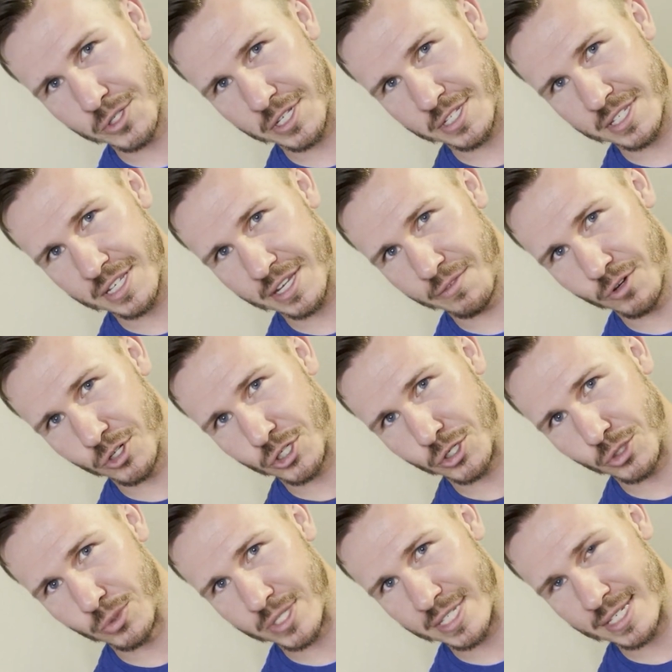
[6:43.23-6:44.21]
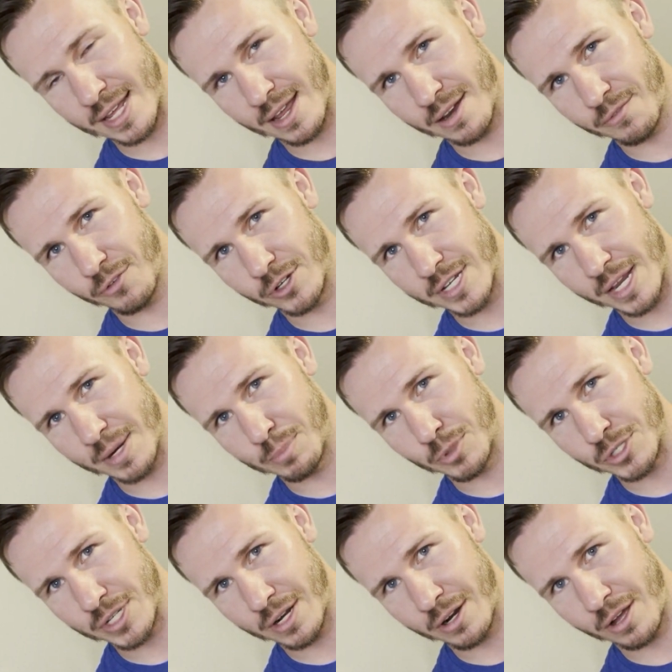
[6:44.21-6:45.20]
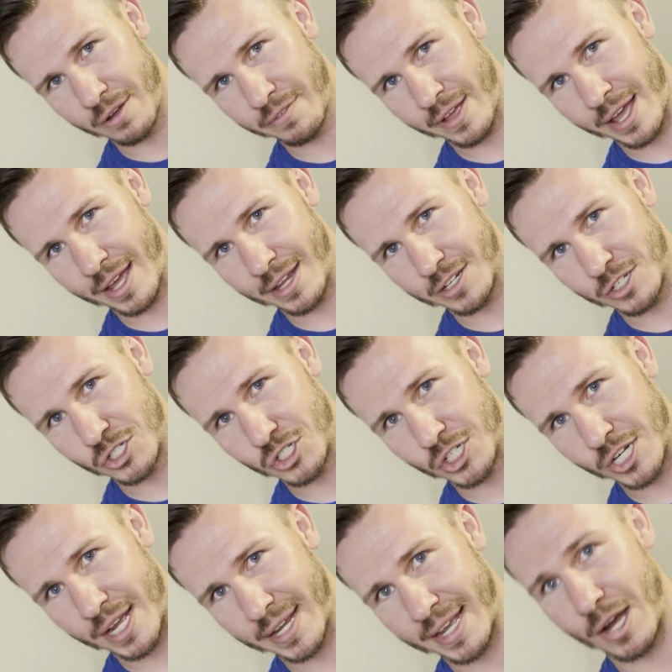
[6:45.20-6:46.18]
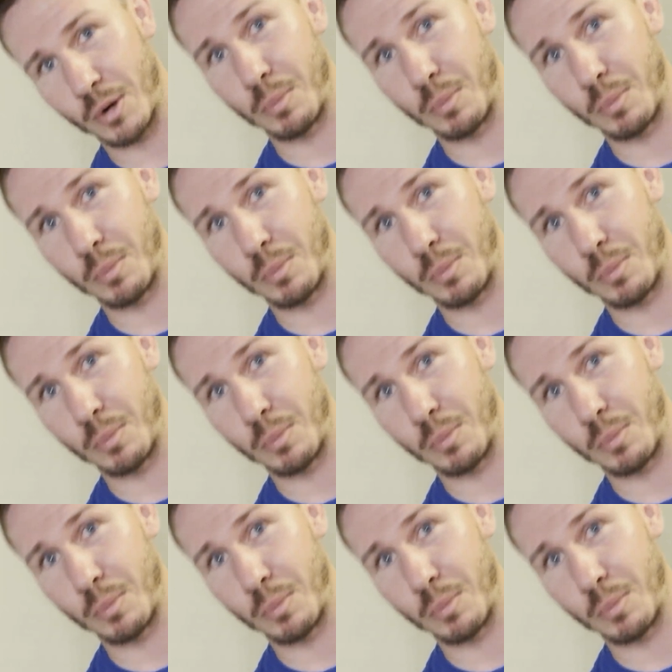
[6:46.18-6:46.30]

Seaver Shoots 10 for 10% off at checkout.